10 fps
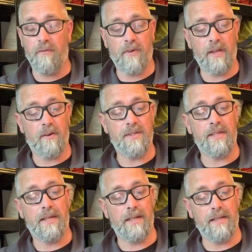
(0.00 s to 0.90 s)
video. I'll
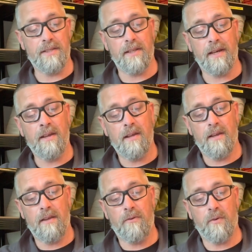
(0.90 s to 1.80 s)
stick a link to that
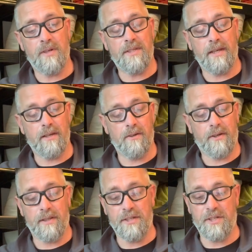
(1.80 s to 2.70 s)
if you want to take a
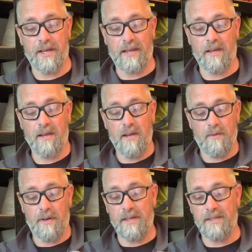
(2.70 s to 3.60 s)
look at this jacket.
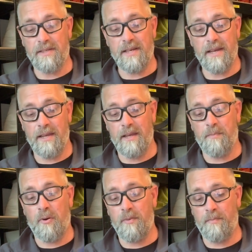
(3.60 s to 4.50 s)
Well, like I say,
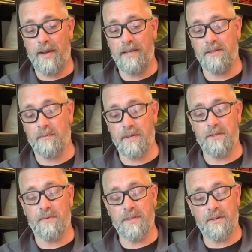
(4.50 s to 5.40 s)
it packs up
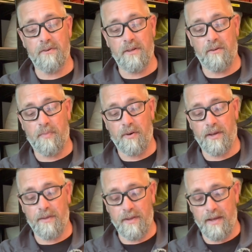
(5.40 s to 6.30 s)
into its own little
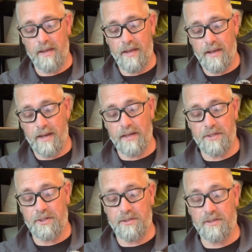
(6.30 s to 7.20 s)
pocket there, and
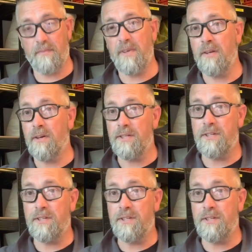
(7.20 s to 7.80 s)
it's just something nice